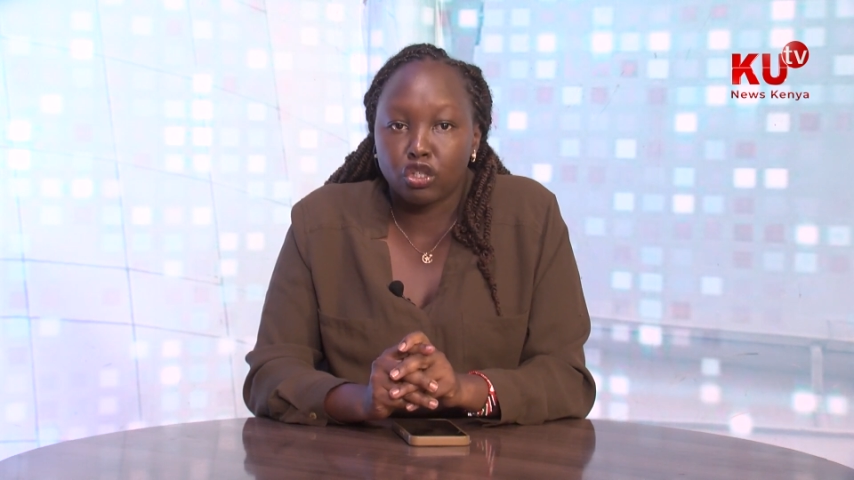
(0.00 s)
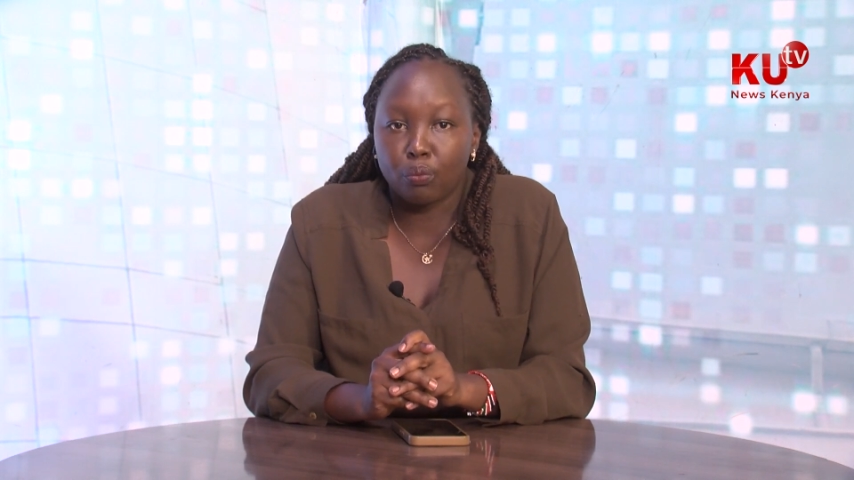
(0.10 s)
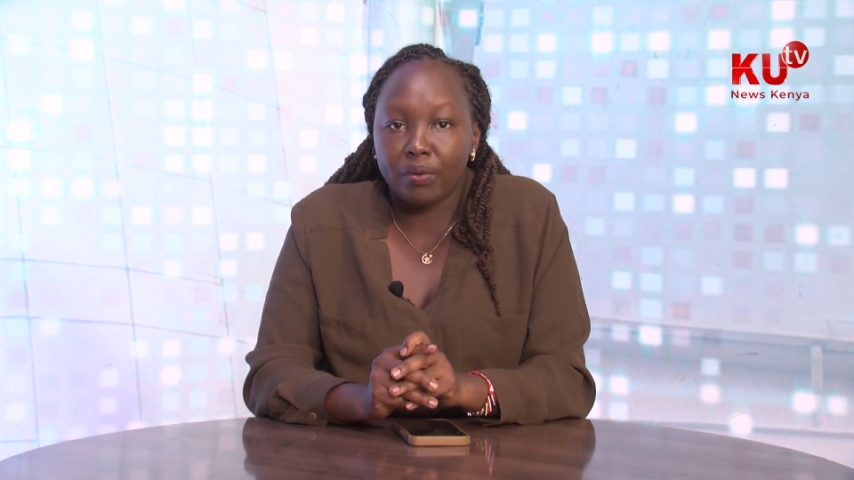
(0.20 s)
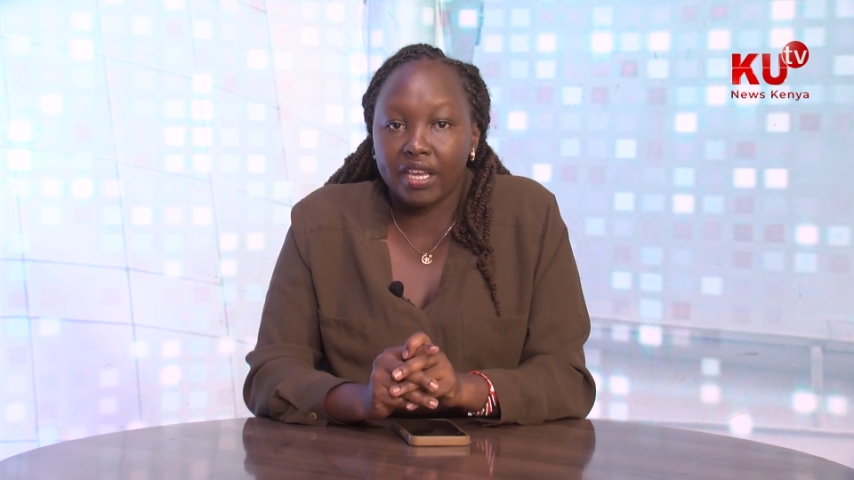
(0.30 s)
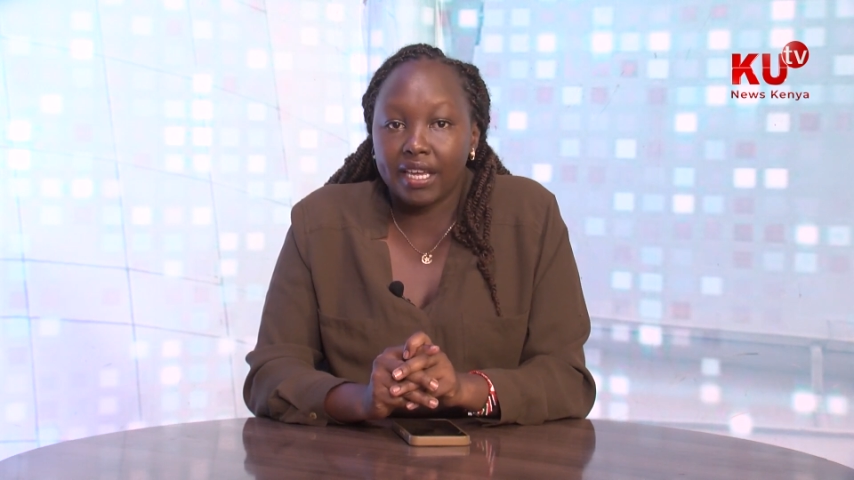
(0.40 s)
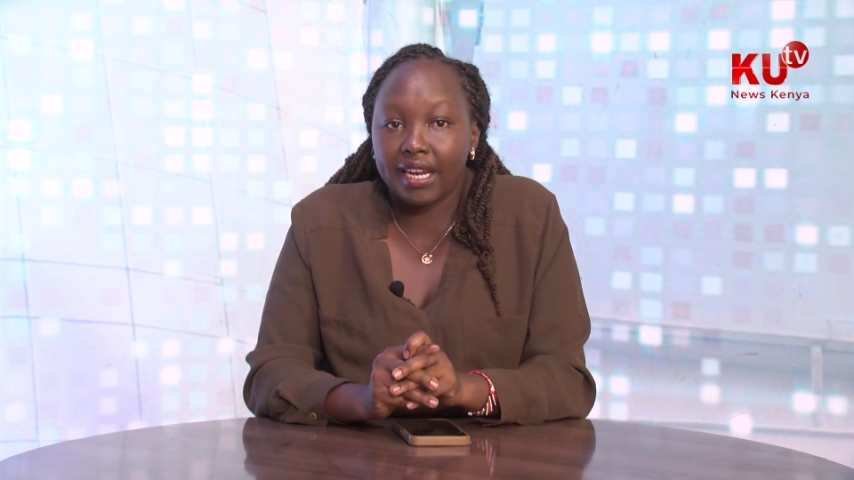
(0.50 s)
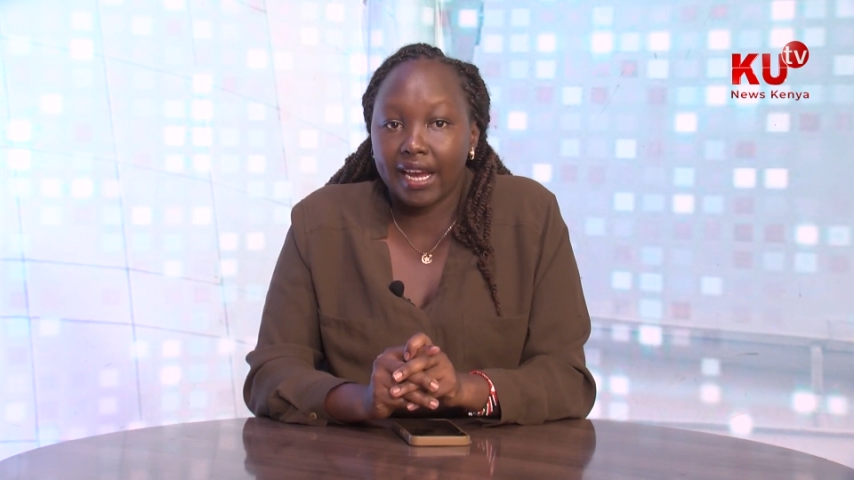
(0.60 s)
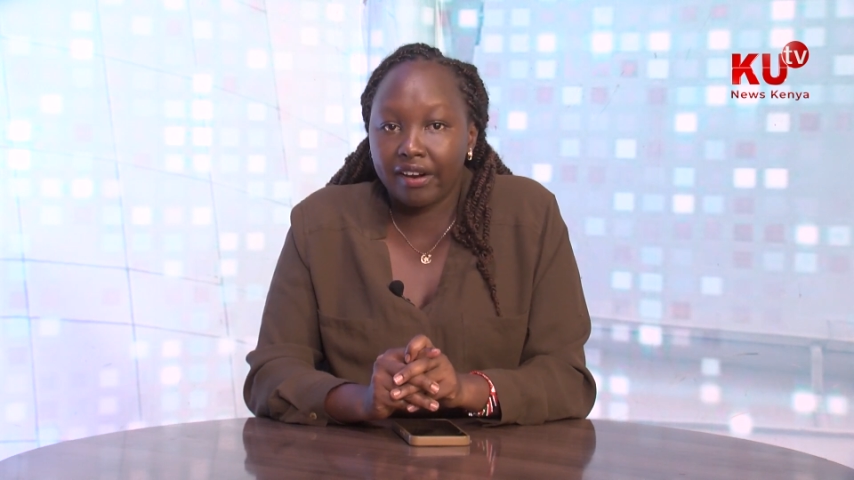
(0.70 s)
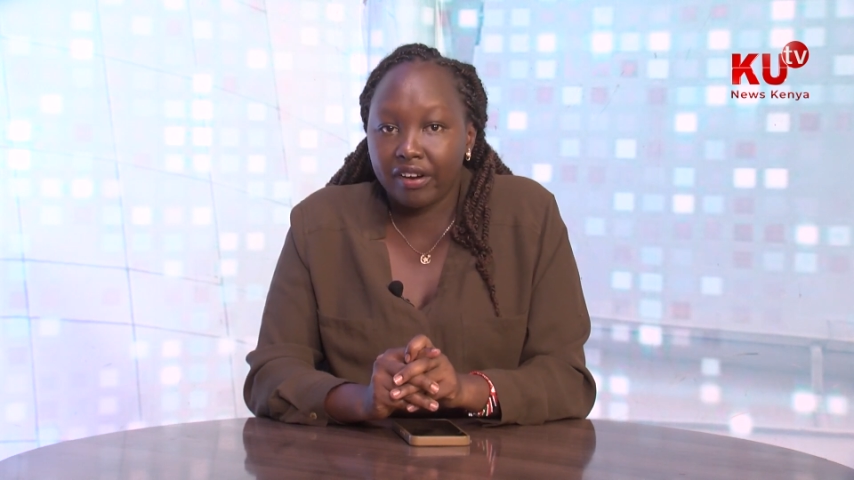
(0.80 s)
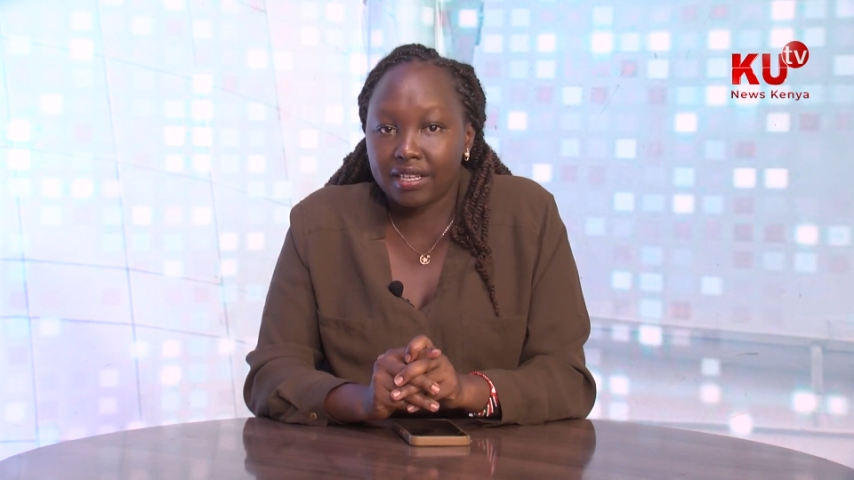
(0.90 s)
to be in
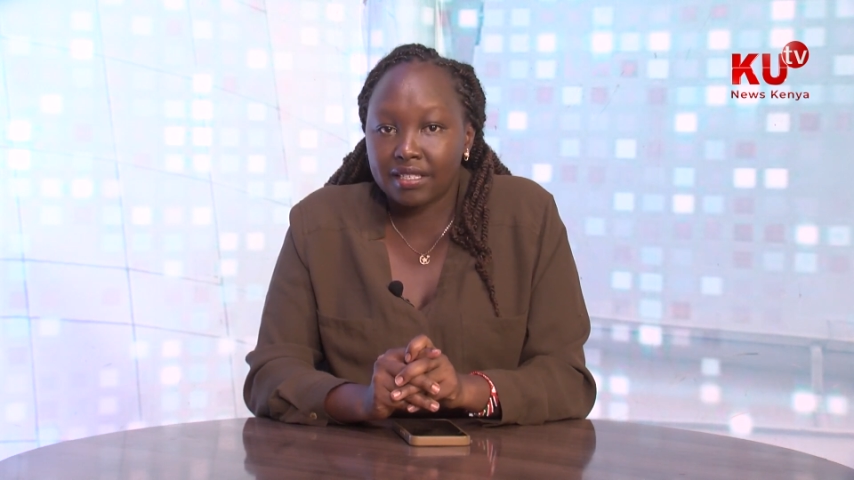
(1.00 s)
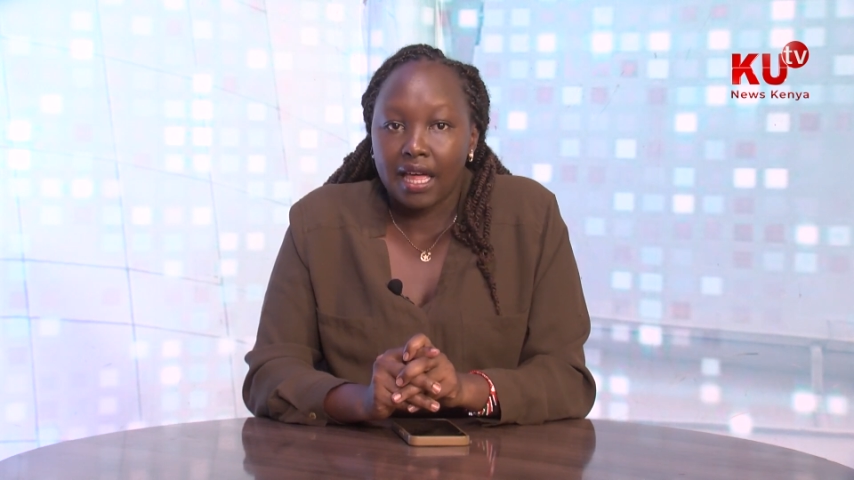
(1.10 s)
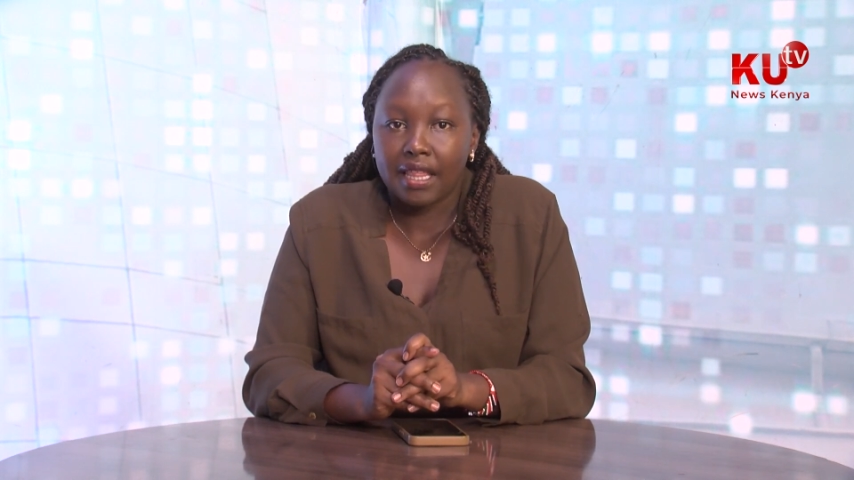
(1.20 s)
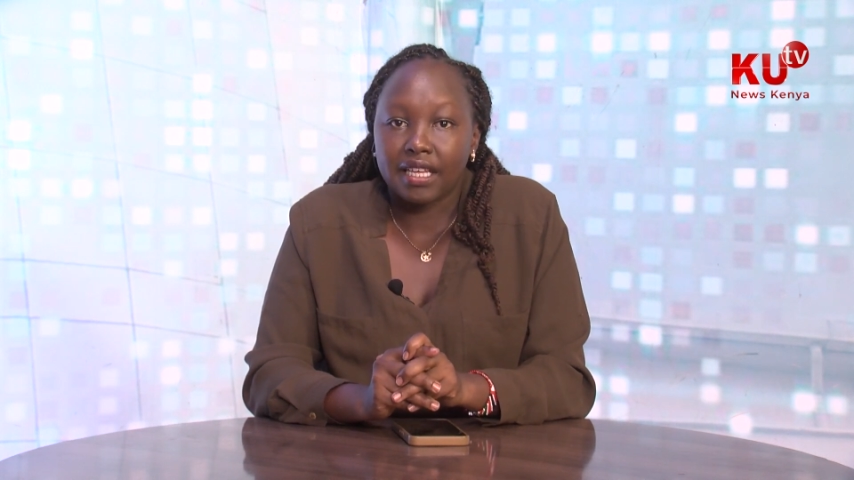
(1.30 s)
areas